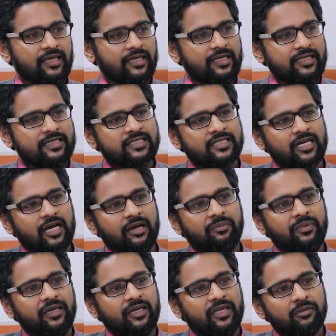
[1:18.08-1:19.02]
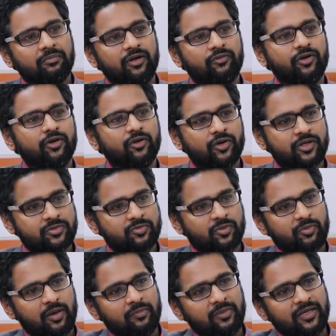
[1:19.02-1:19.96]
is coming in between or is
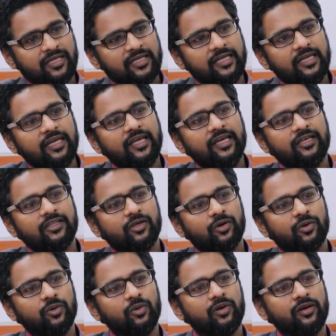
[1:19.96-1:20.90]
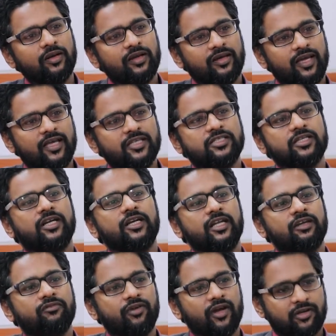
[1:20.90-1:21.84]
probably delaying the whole
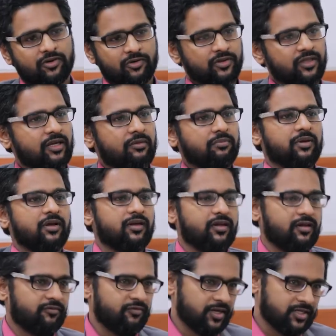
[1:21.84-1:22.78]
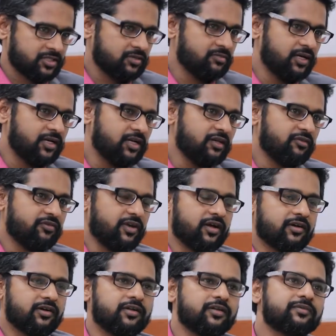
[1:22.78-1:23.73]
agility factor or the flexibility
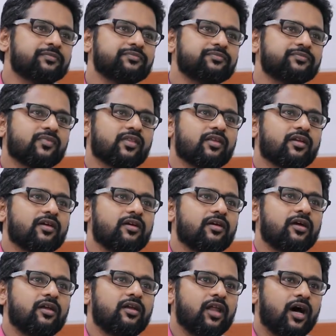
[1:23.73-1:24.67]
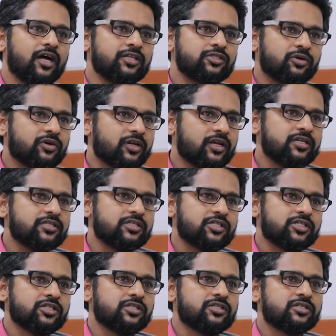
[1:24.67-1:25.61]
factor large
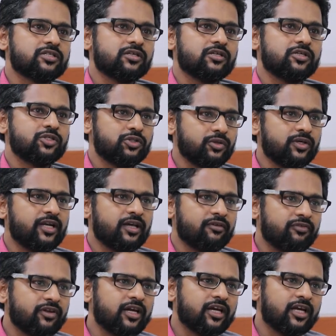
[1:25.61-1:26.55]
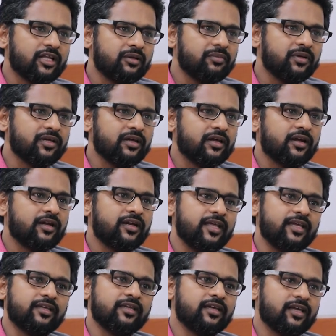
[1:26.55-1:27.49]
organizations should definitely be
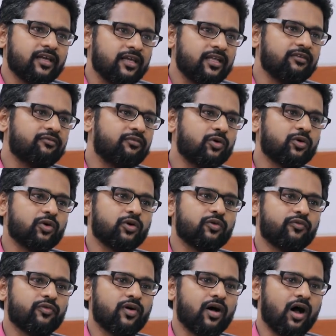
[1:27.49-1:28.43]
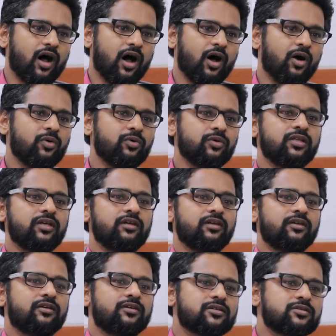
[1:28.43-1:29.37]
taking a leaf out of how
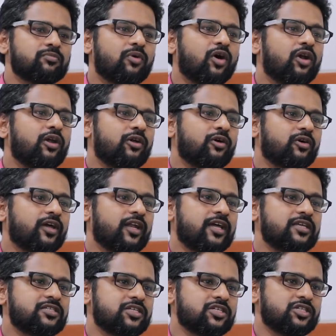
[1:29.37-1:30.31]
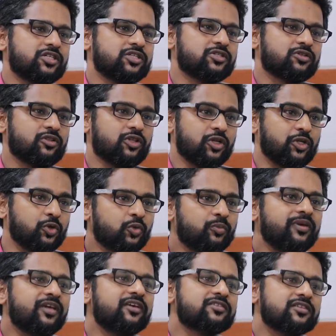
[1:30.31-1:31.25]
the smaller organizations or the
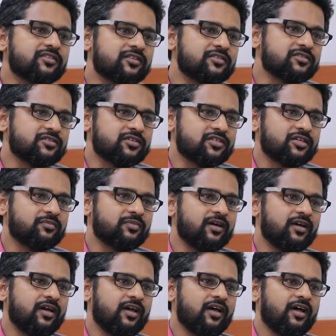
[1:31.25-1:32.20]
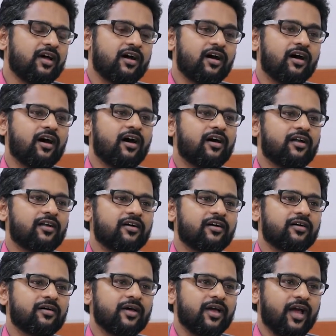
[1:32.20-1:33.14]
newbies in the system are
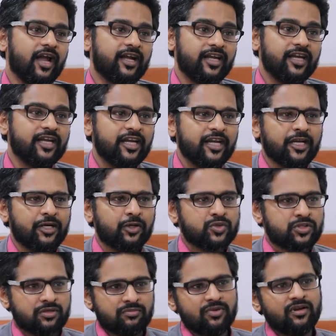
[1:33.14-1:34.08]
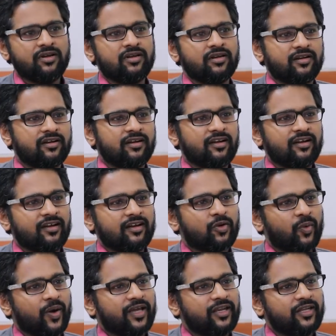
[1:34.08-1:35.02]
uh, attending to similar
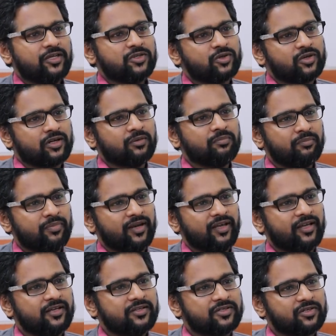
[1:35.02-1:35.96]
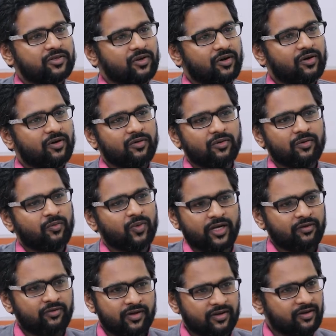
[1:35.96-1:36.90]
queries or complaints, uh,
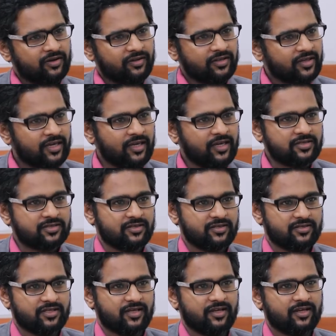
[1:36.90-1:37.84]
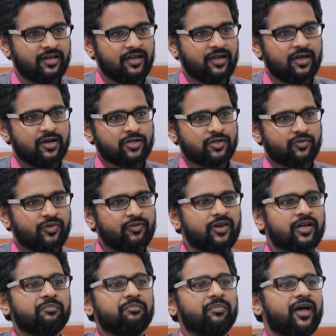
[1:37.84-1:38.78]
whatever the case is that. So when
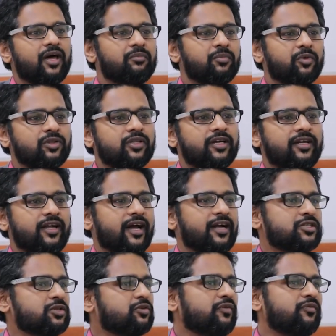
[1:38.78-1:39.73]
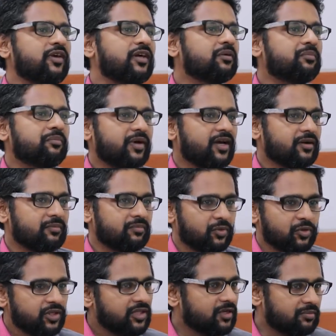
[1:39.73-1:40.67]
we compare both the tats or when we compare
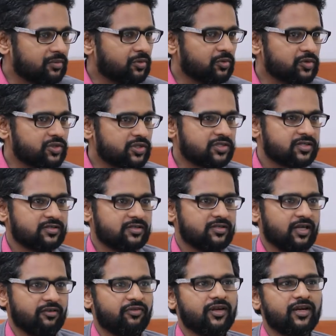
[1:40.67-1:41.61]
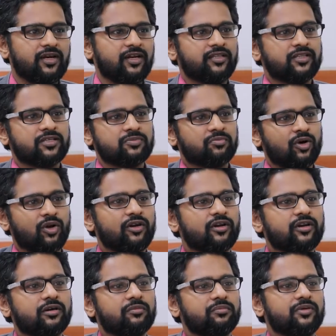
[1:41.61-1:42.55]
both the approaches, definitely the
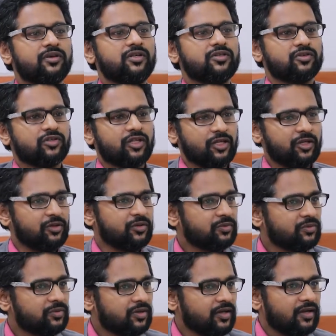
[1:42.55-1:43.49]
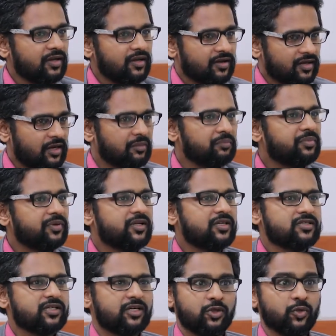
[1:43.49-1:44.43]
smaller companies or the new
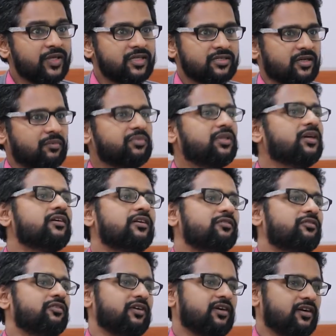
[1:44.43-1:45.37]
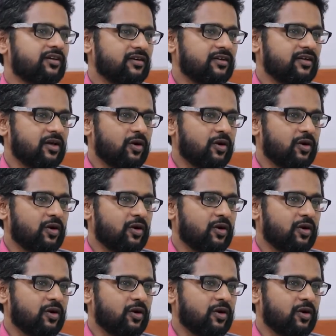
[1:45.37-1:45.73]
companies are doing something different.